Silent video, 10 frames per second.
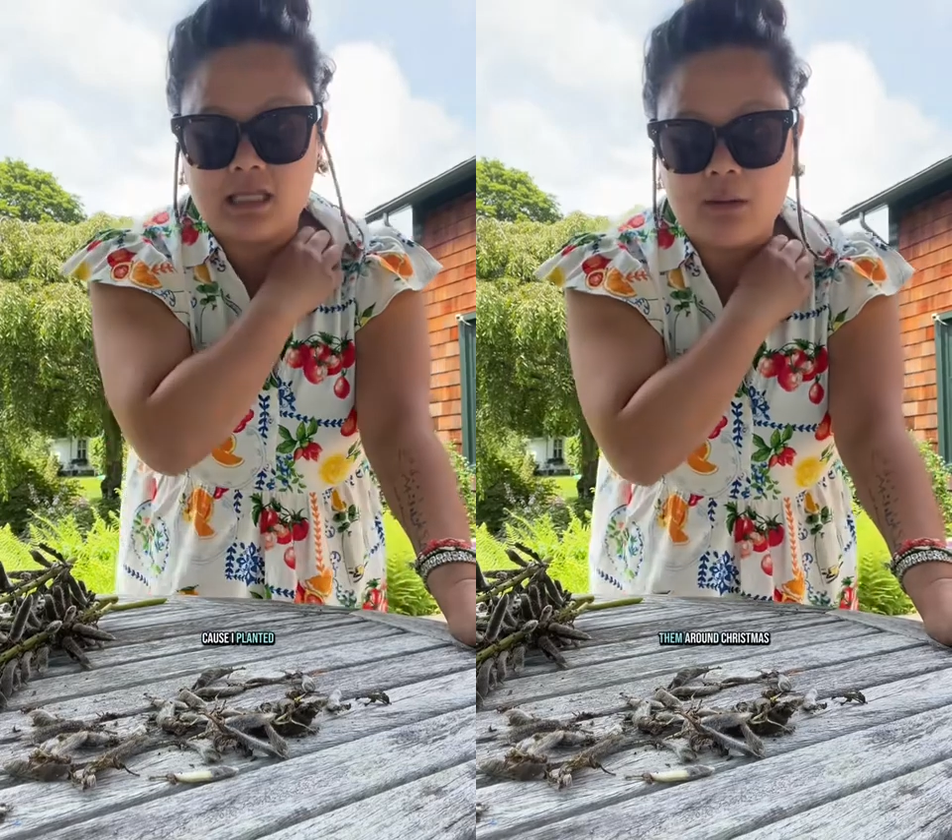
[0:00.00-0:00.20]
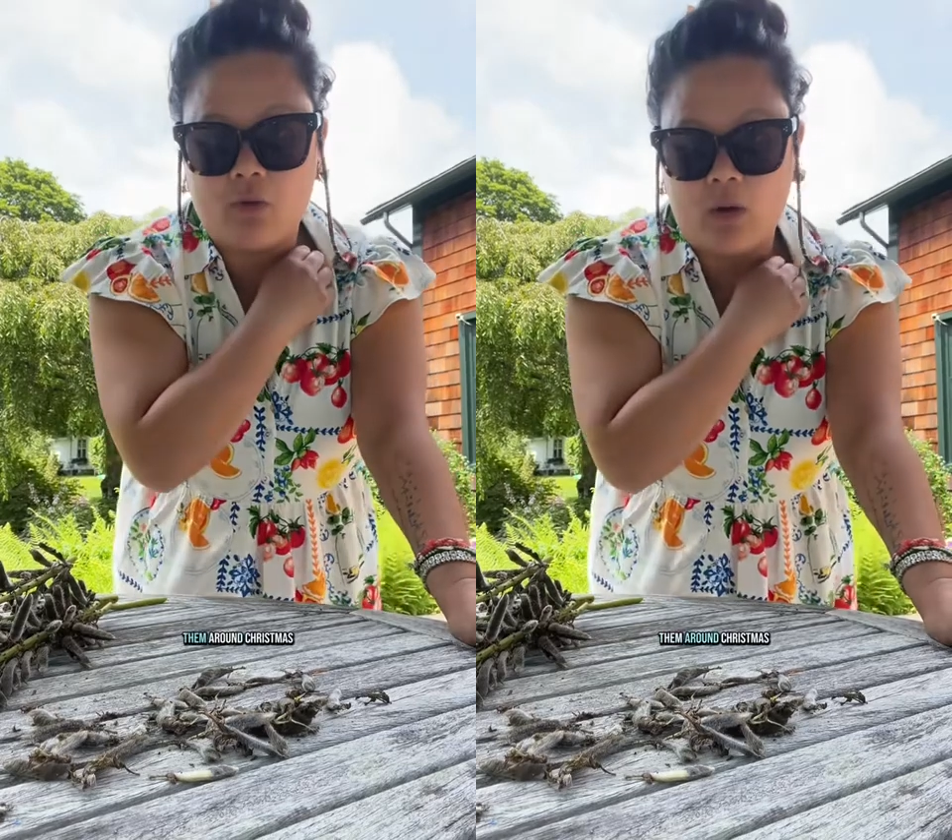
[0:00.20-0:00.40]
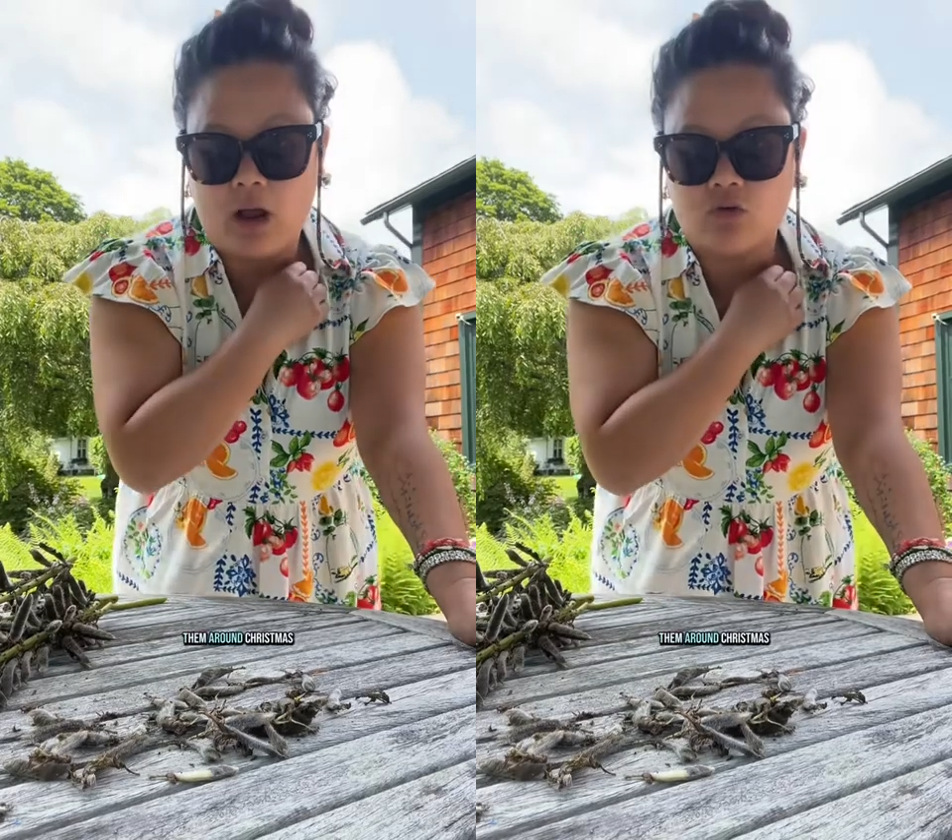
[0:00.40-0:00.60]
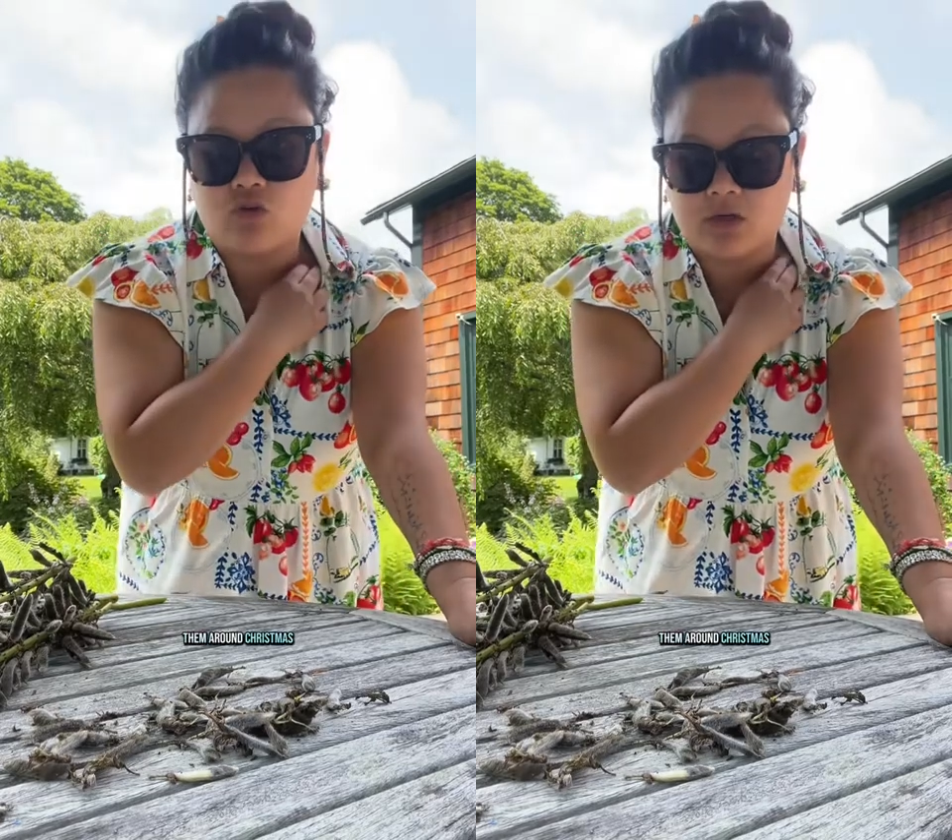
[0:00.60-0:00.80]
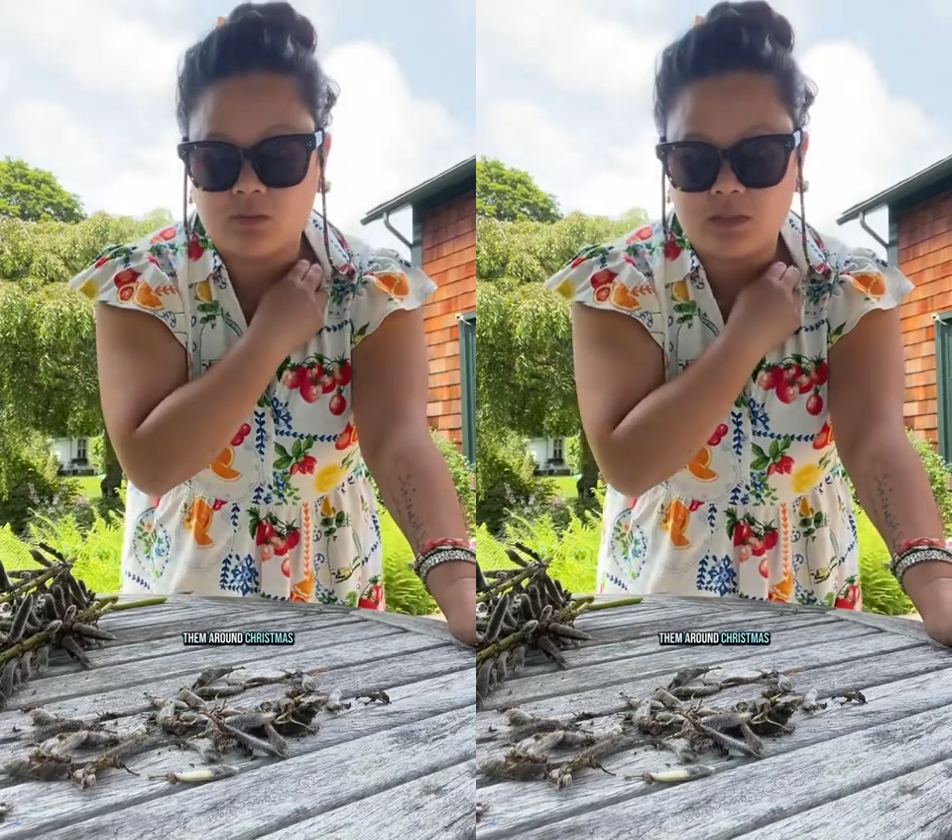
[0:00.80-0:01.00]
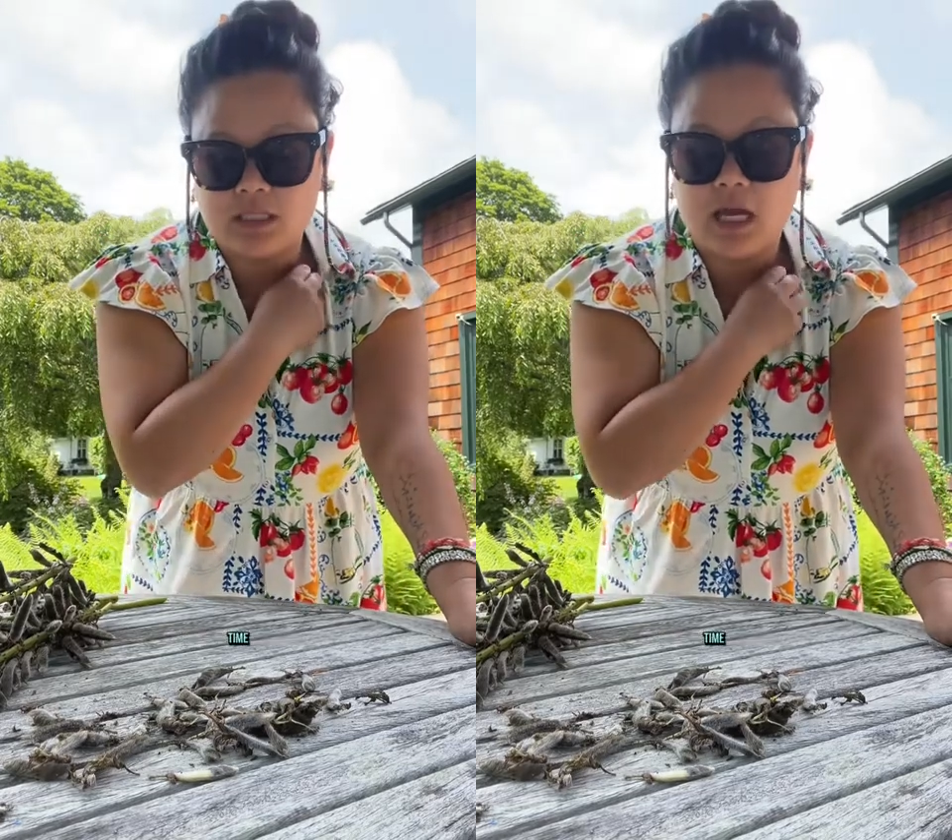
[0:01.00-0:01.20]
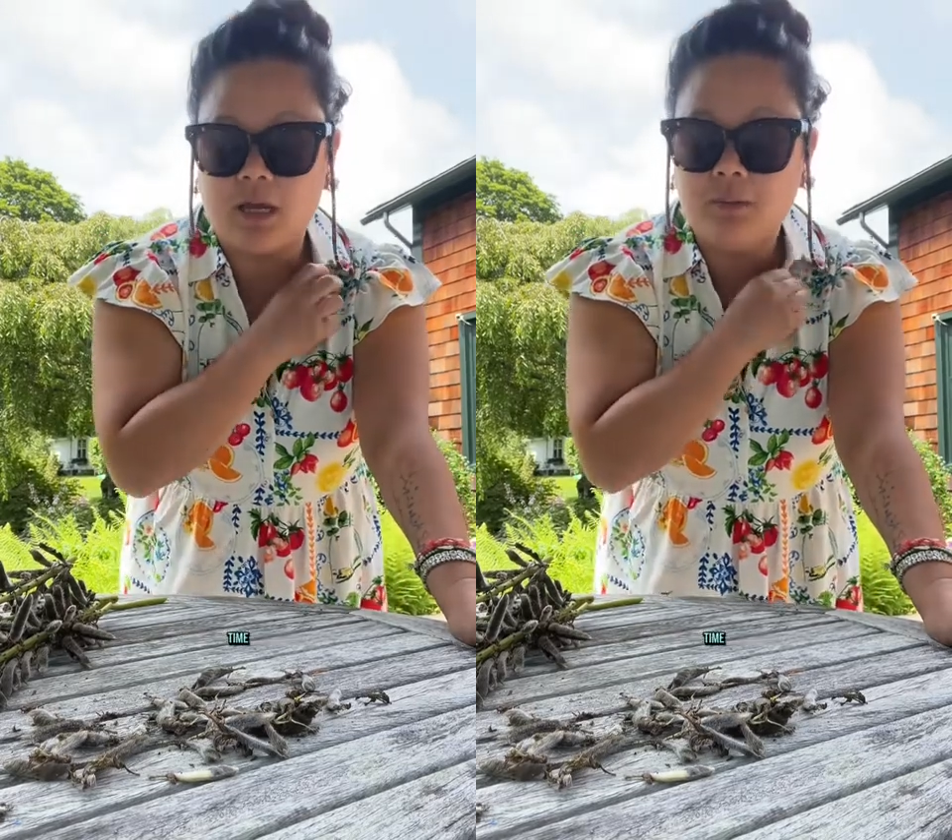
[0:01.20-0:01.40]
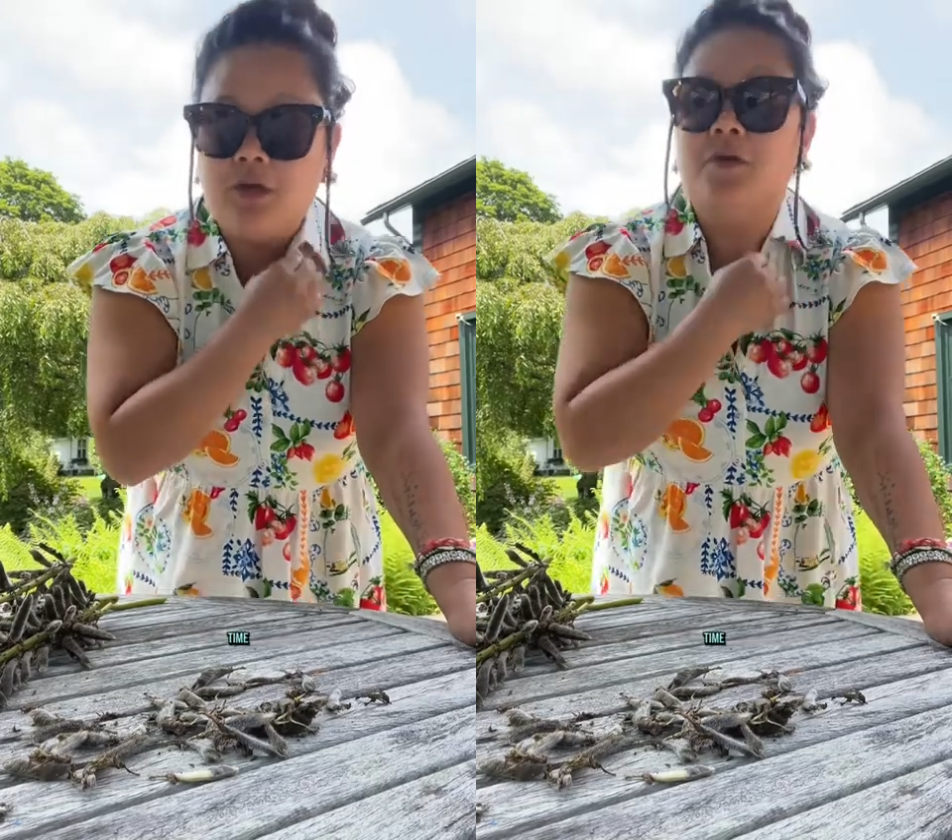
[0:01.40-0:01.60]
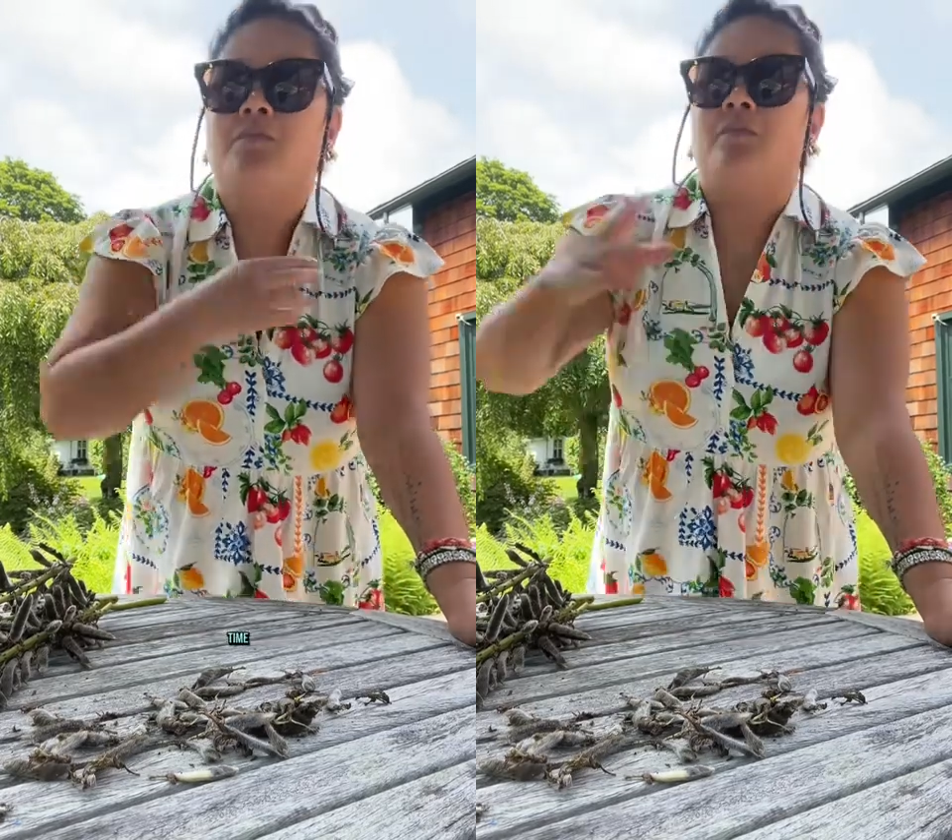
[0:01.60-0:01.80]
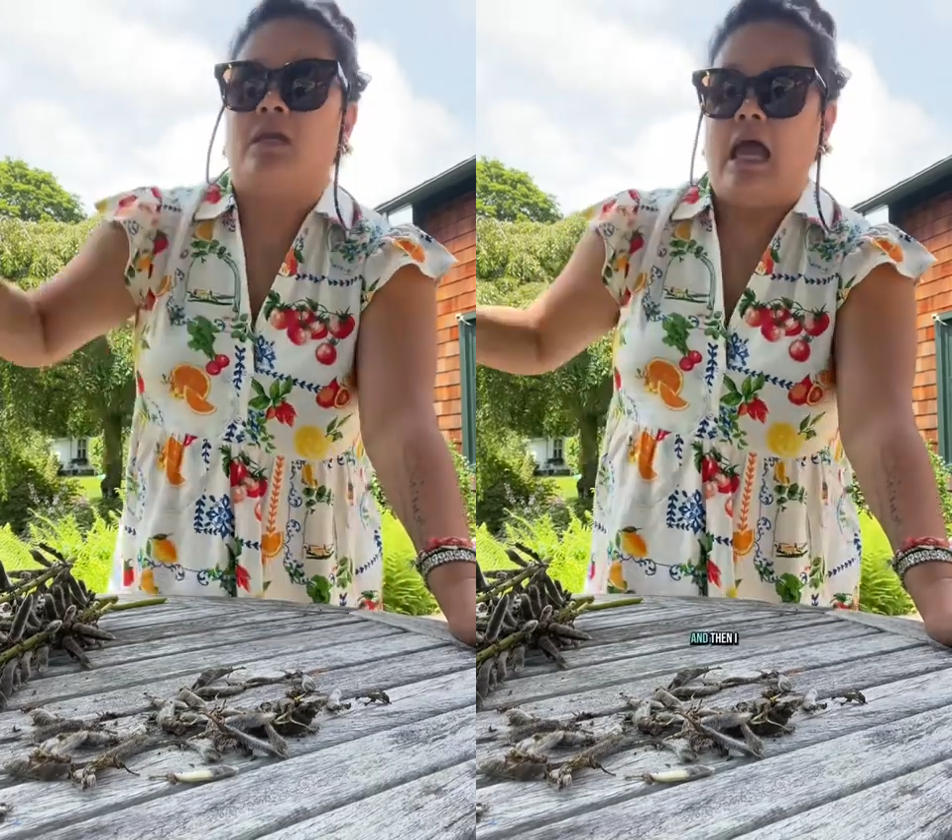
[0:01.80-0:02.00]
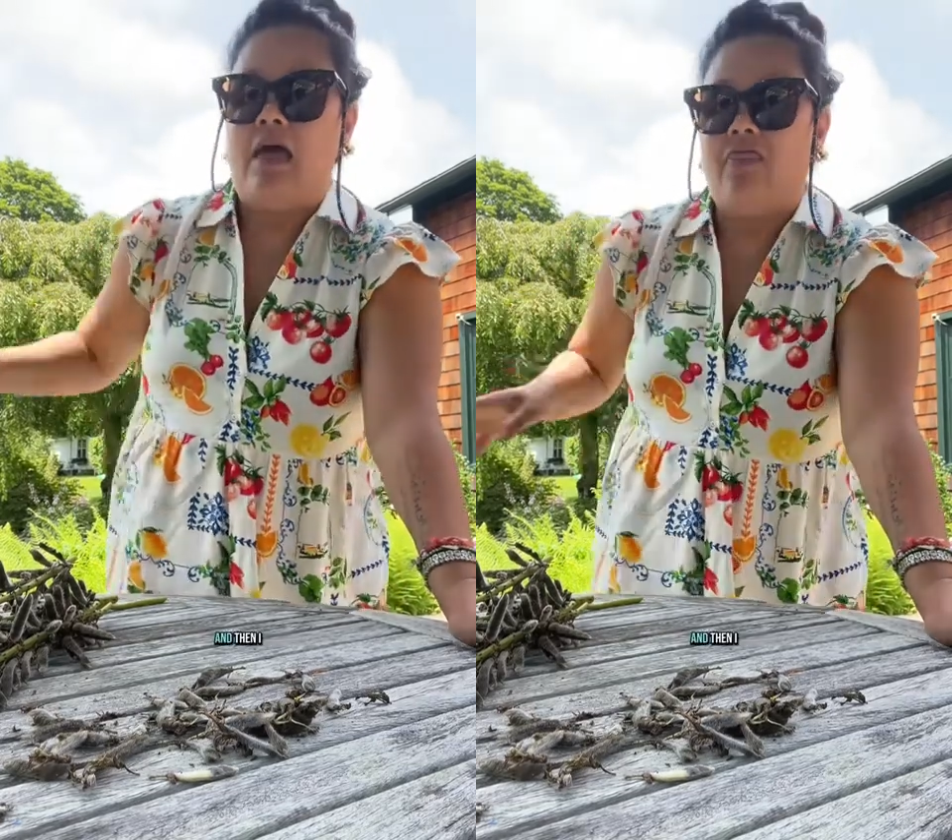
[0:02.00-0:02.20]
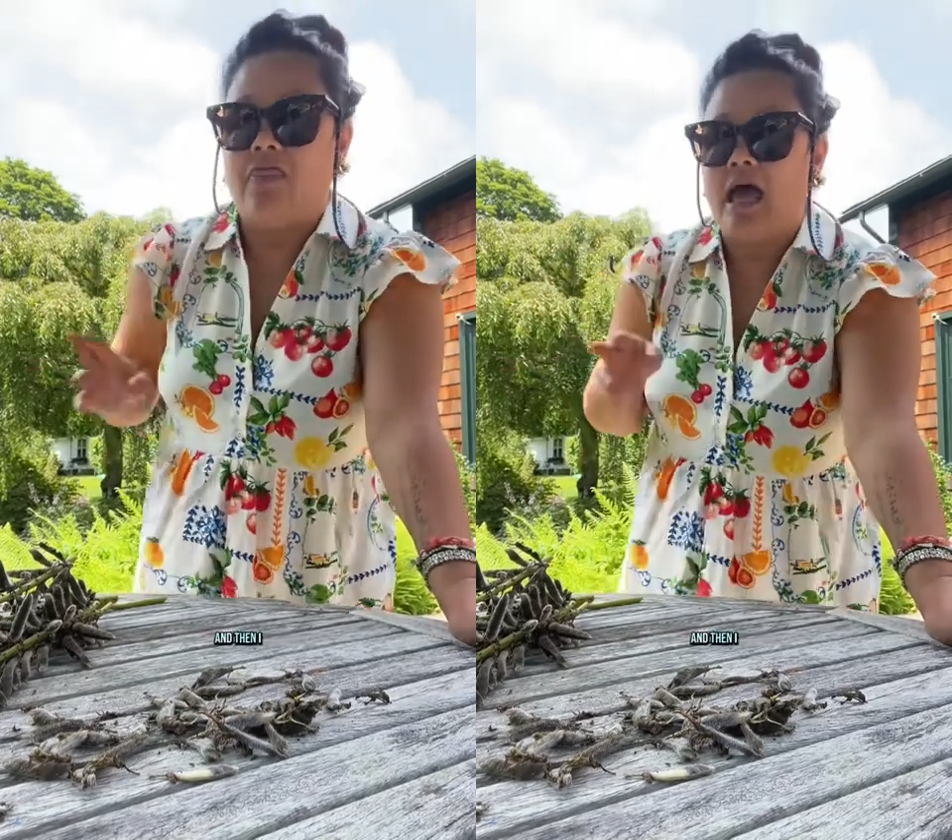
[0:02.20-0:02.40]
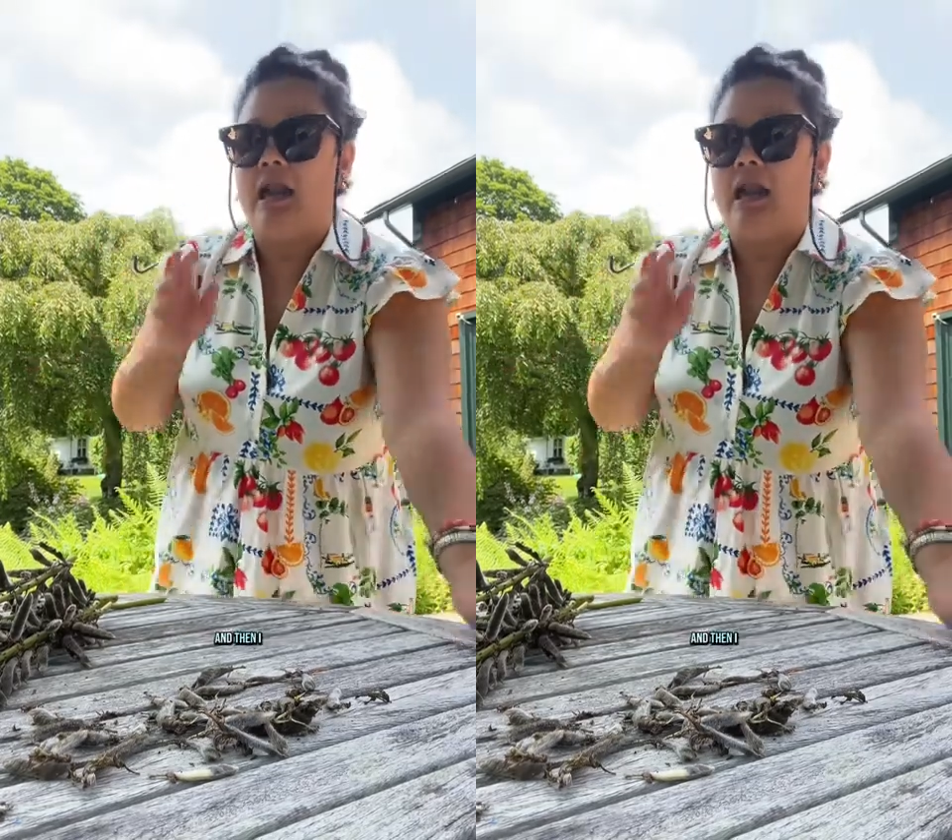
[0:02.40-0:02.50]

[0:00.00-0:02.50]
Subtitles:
around Christmas time. And then